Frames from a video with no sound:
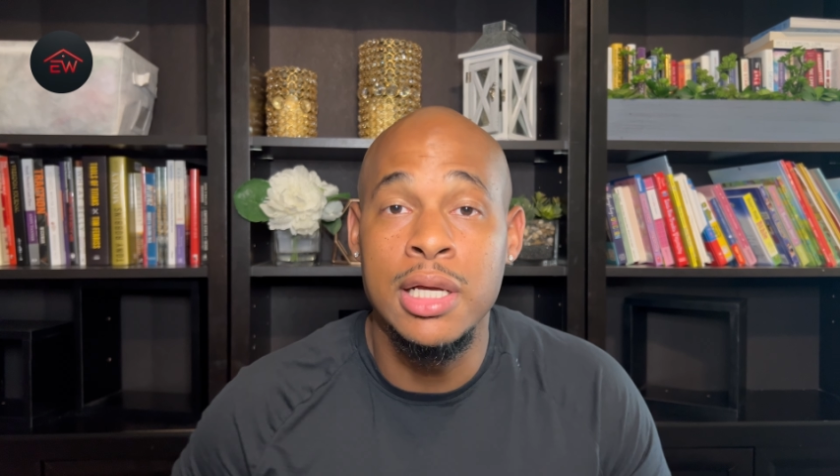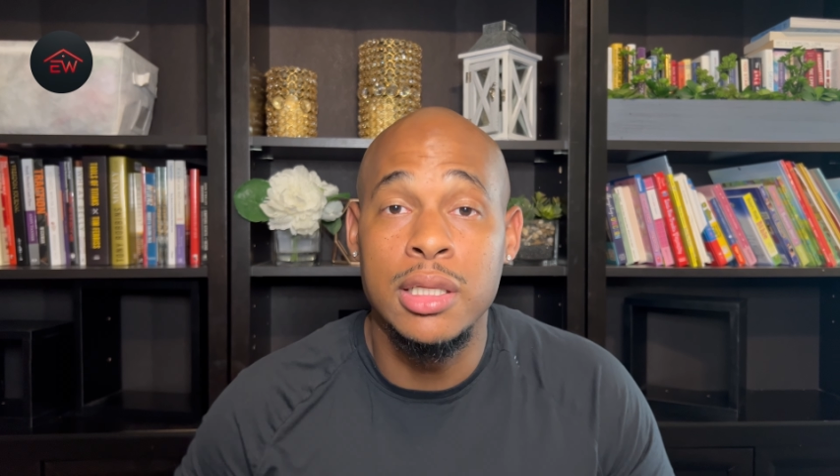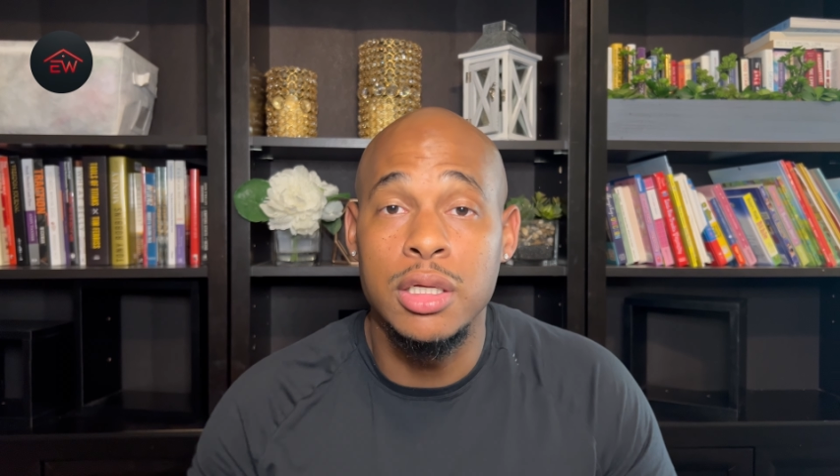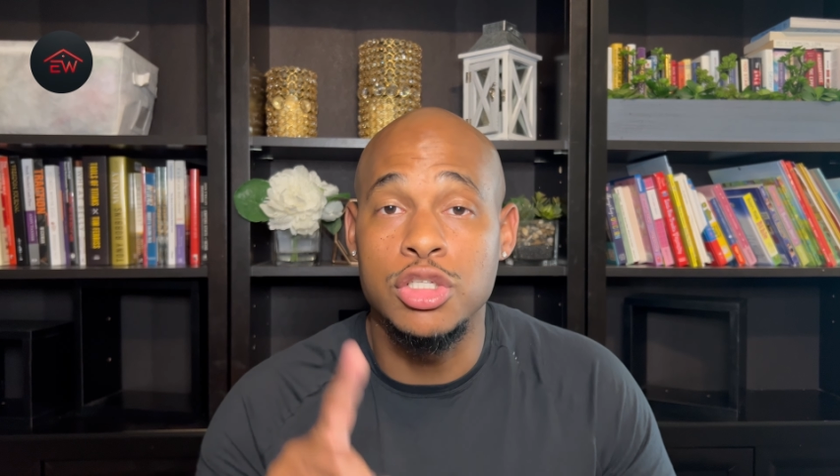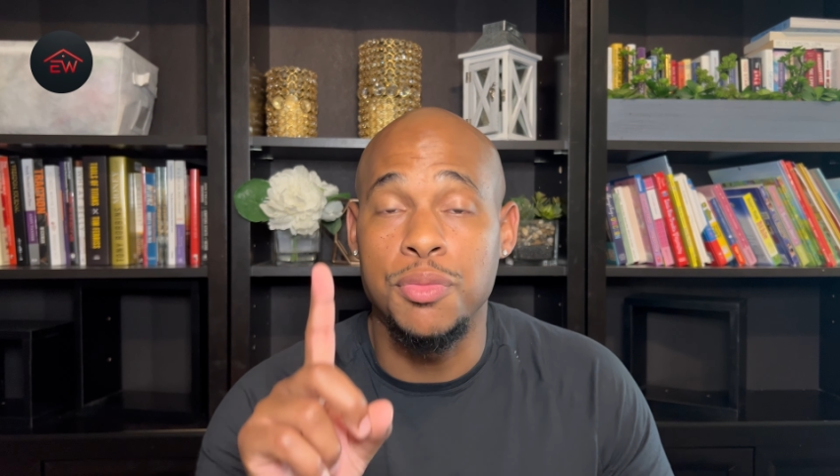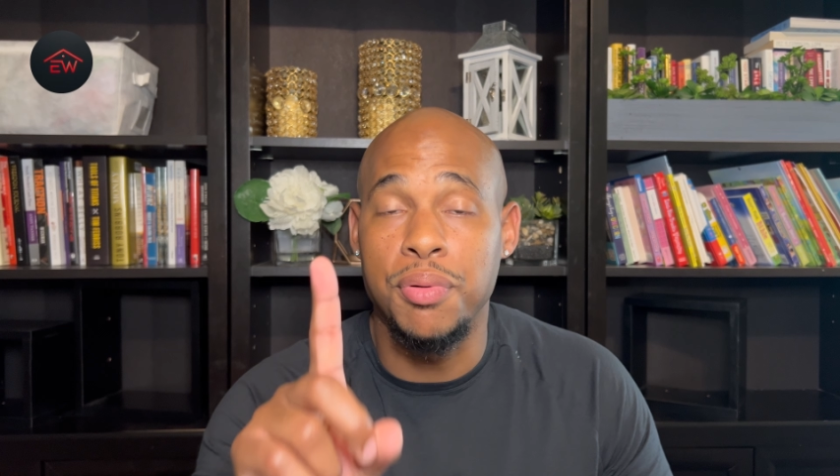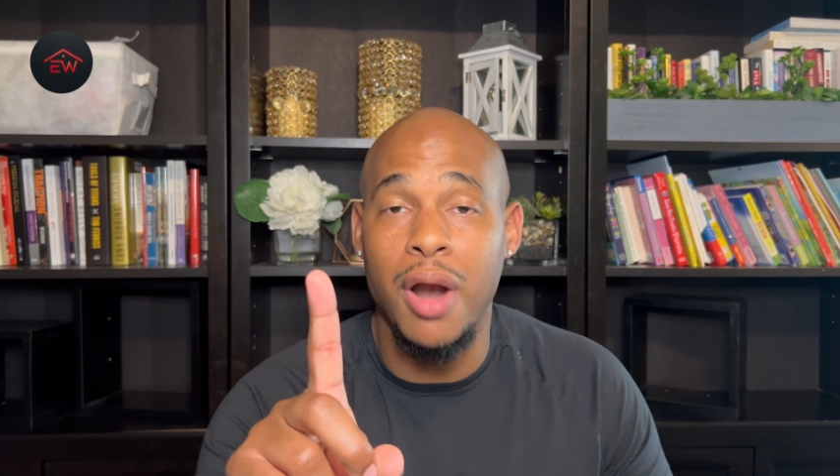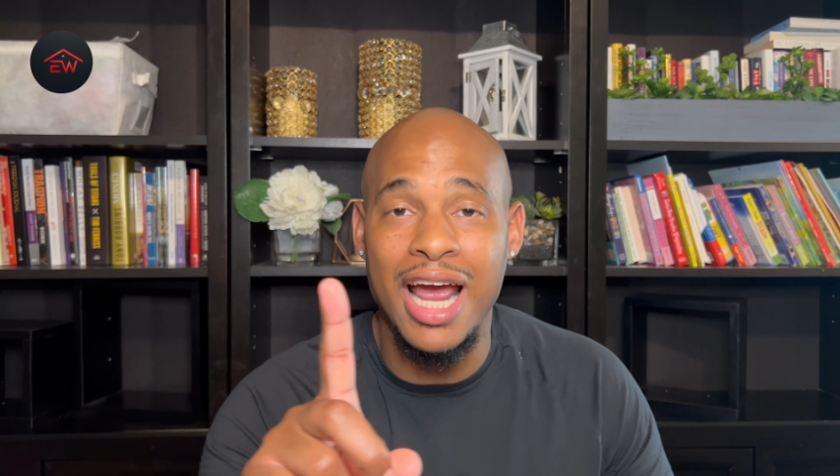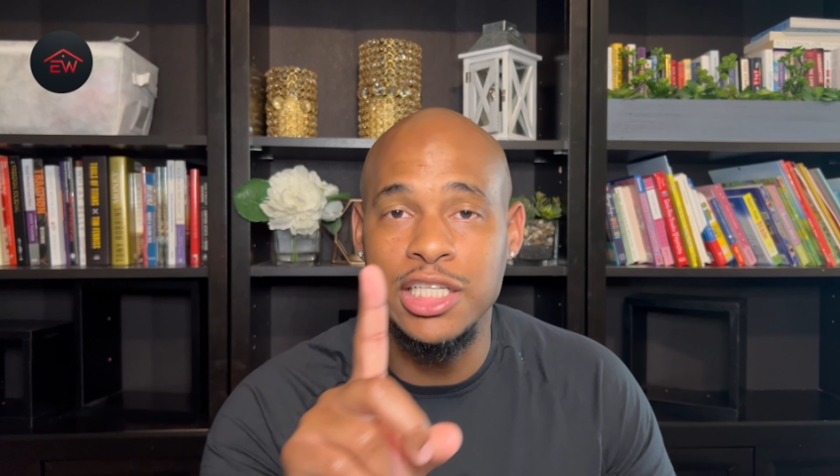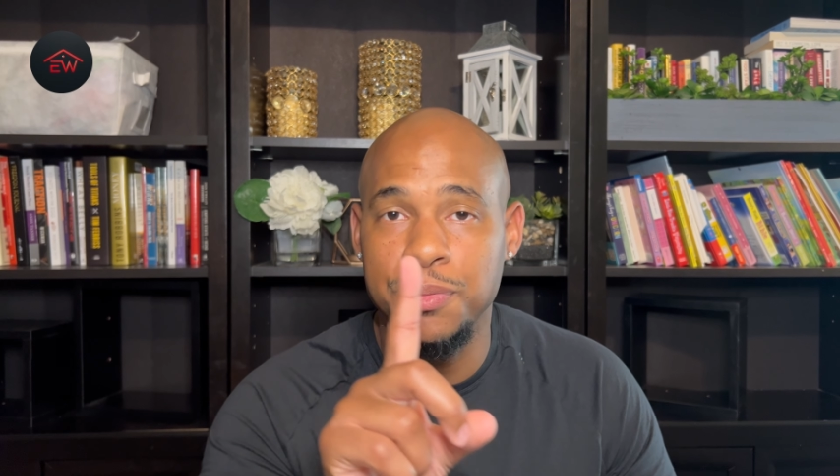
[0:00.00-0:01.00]
There's a
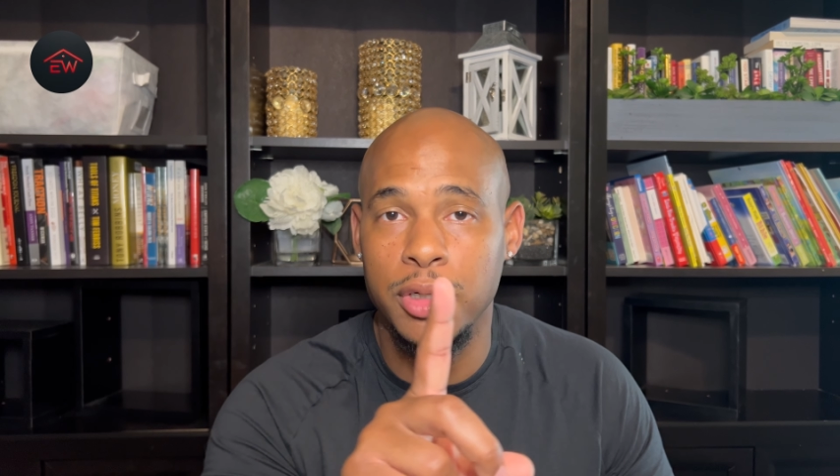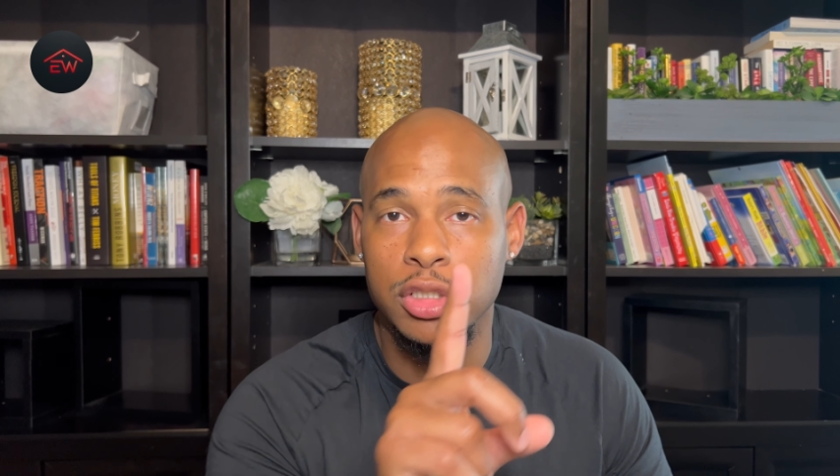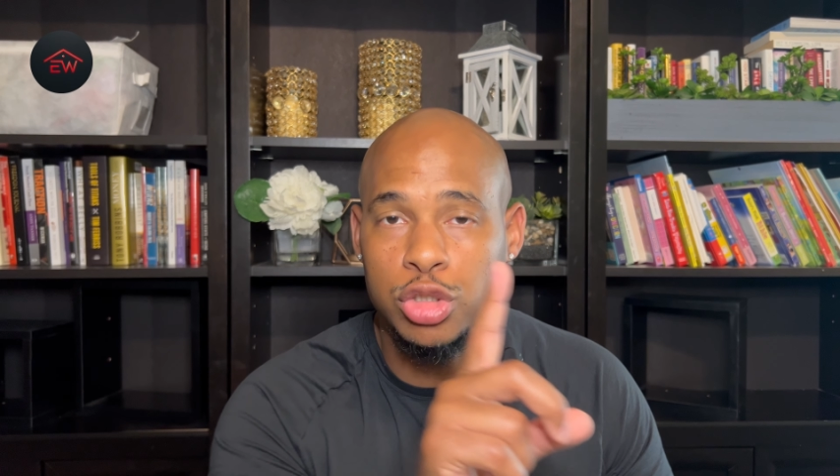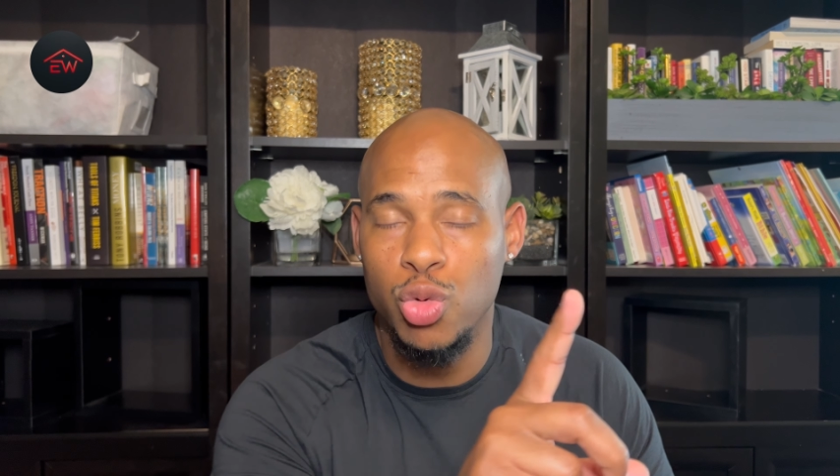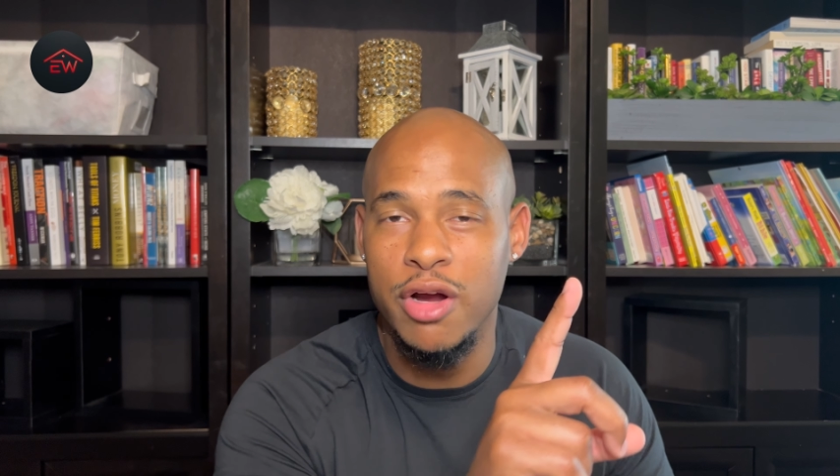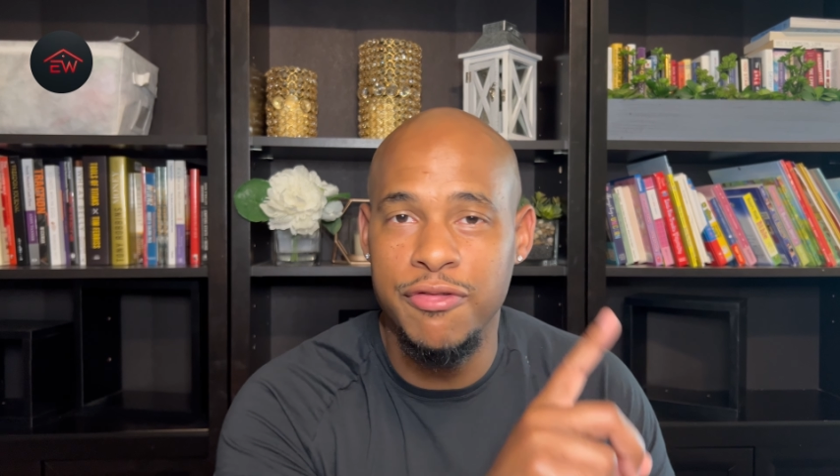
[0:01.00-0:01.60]
price per square